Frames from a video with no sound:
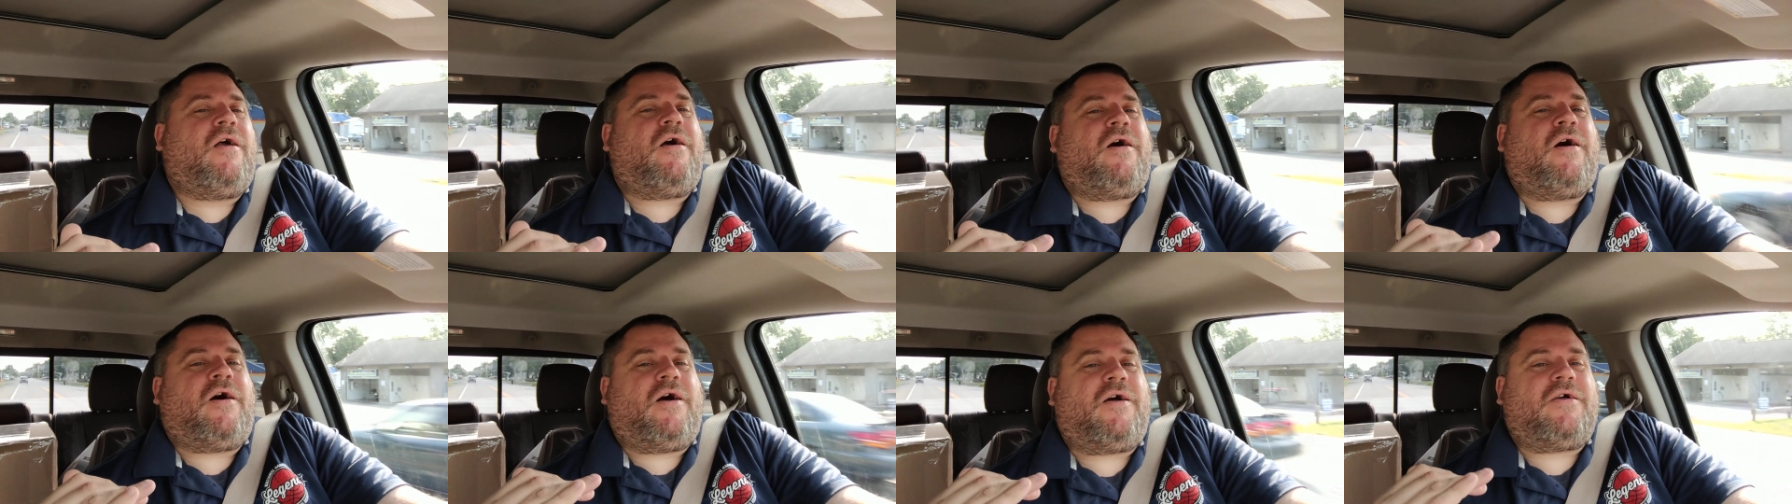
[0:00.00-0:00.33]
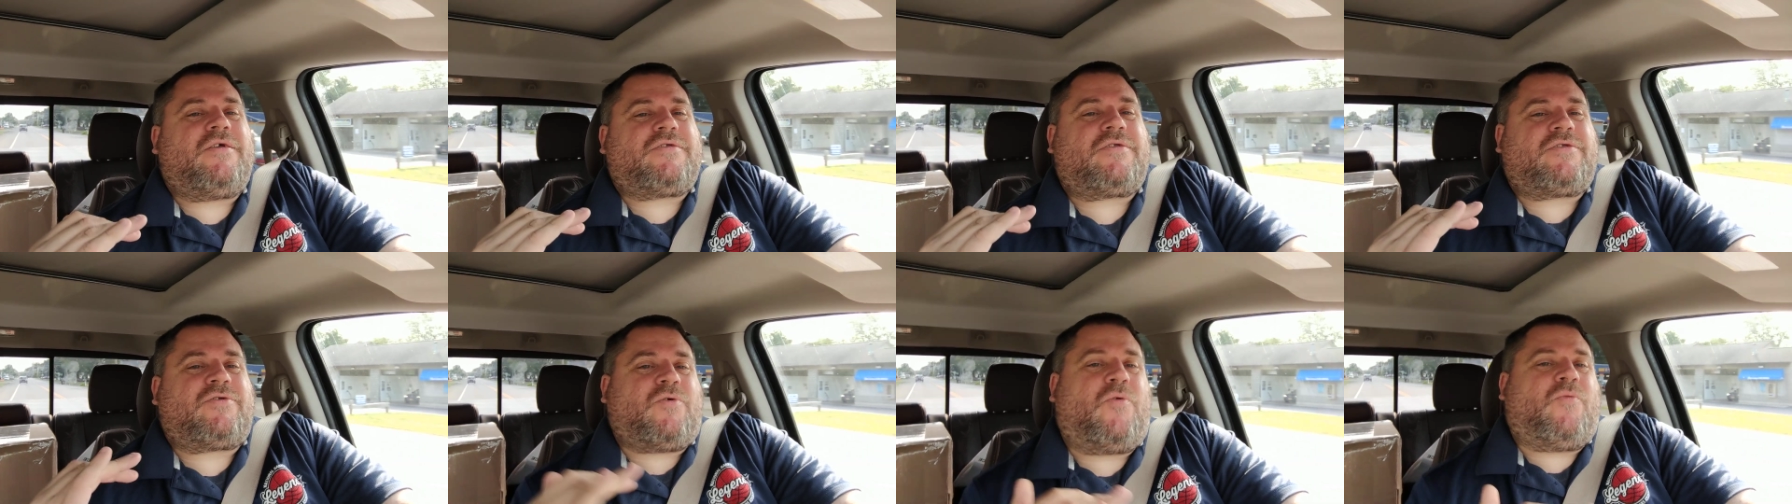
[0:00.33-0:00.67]
Uh,
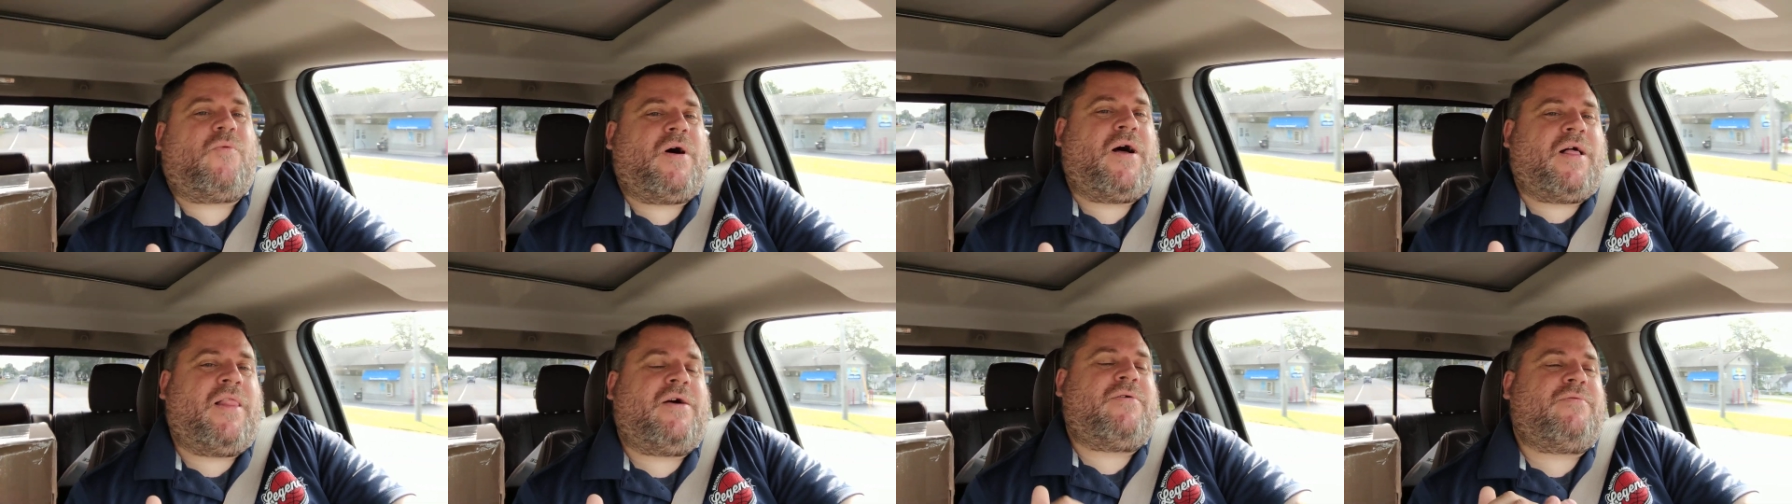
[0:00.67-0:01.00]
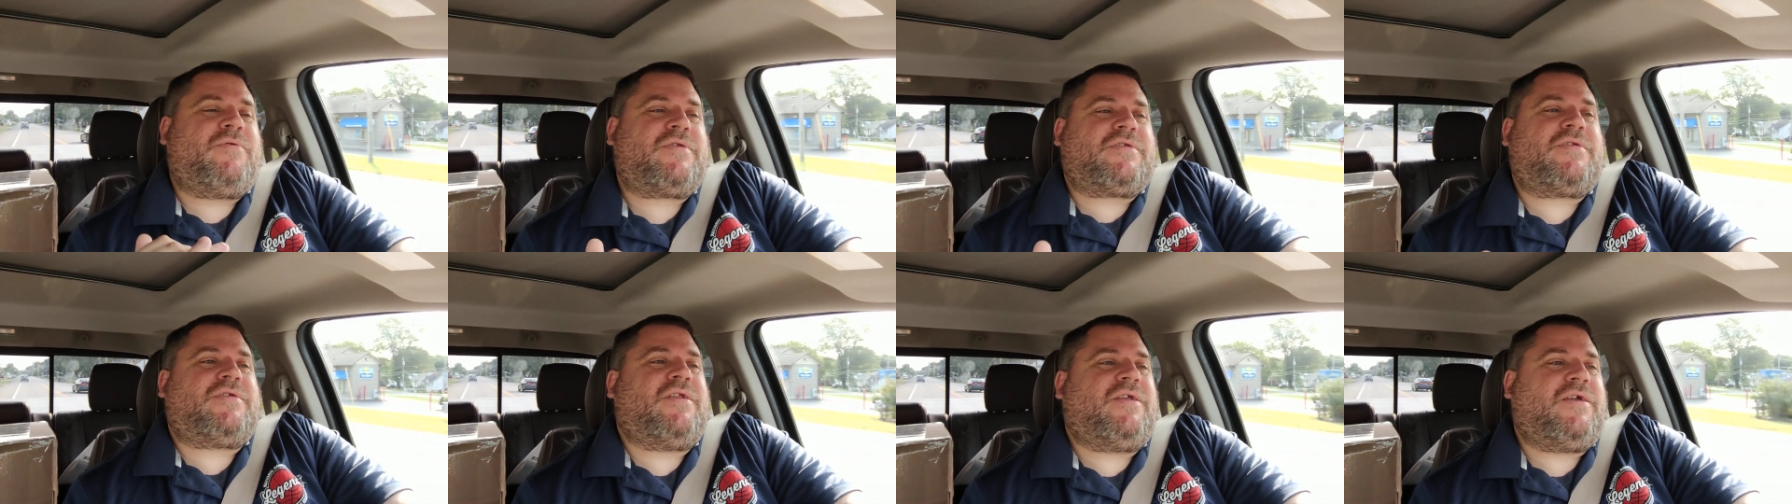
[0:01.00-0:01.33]
so while I
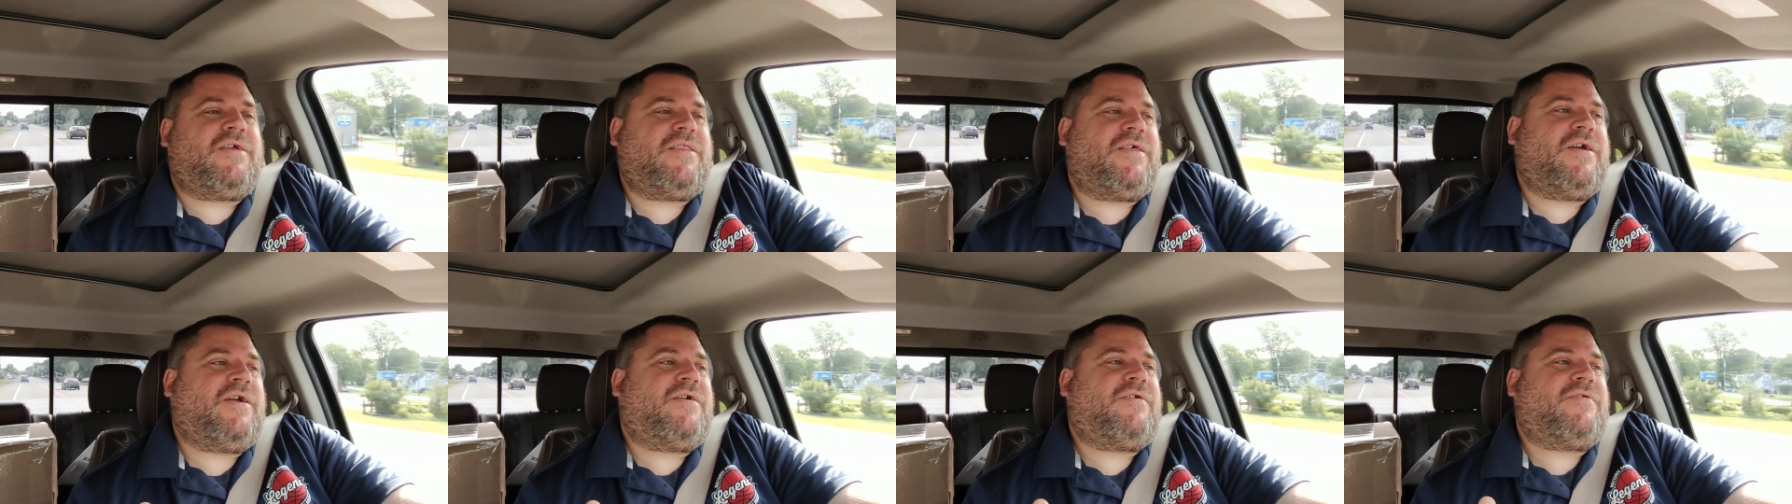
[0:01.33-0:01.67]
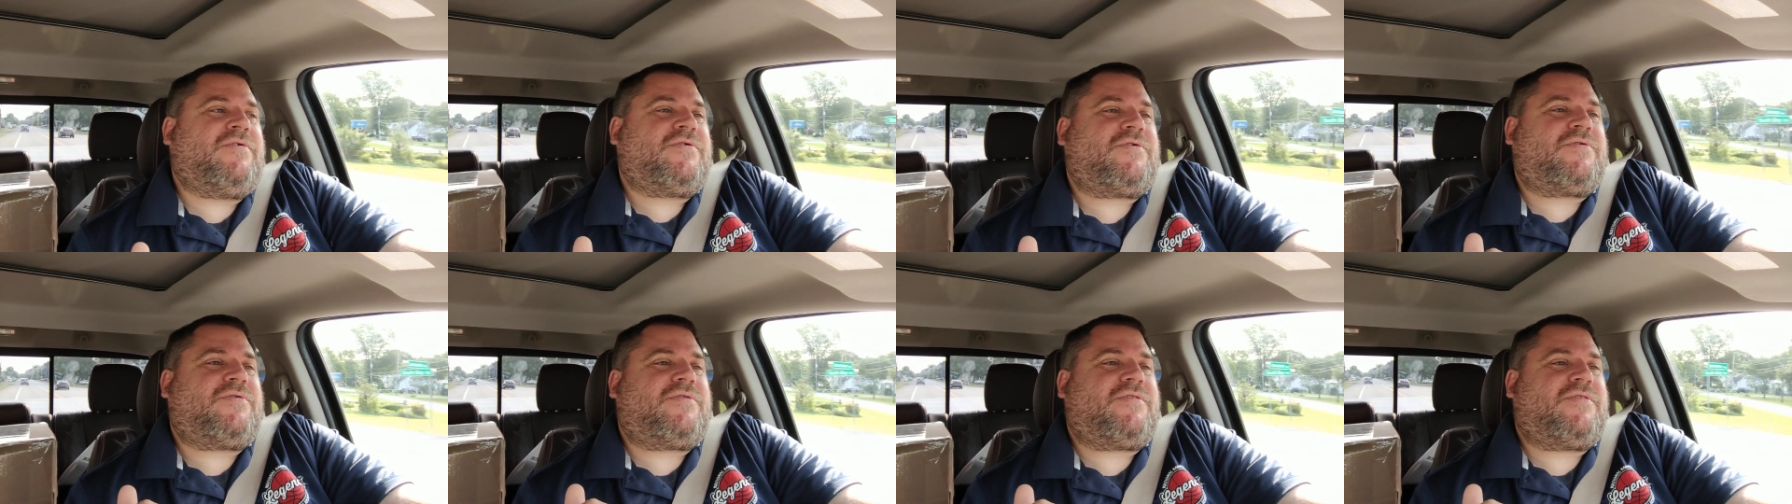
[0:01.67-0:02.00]
was sitting there
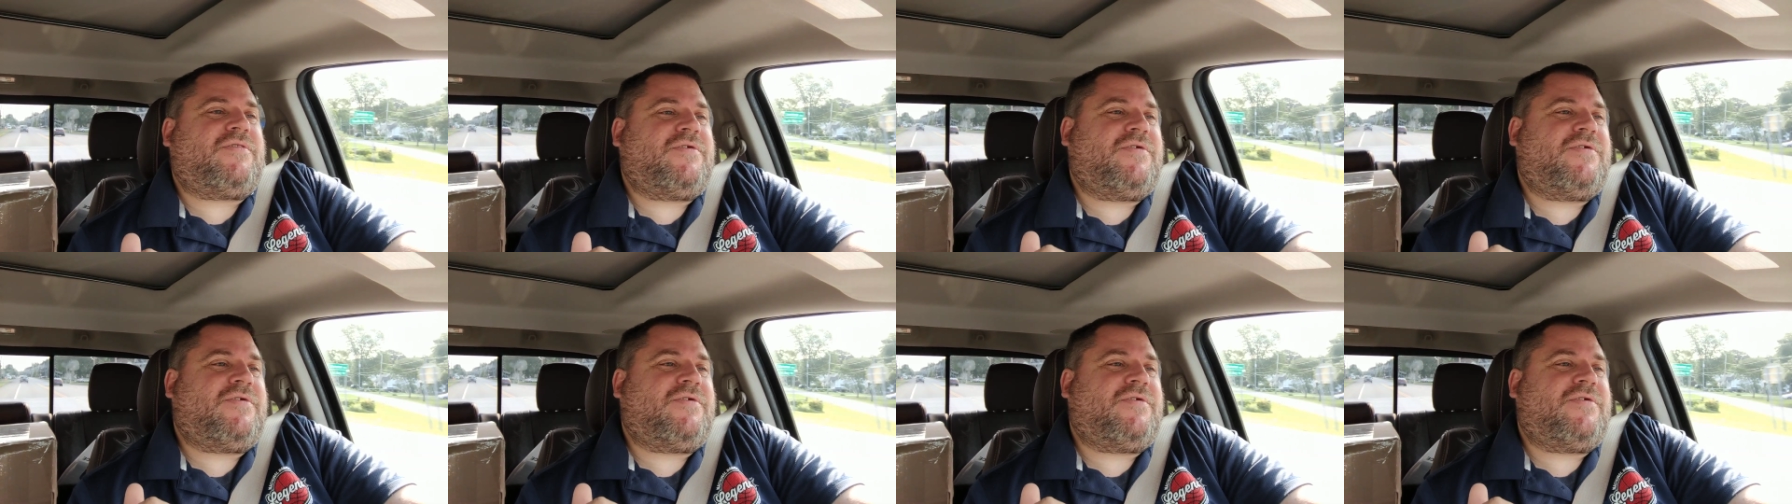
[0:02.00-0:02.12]
this,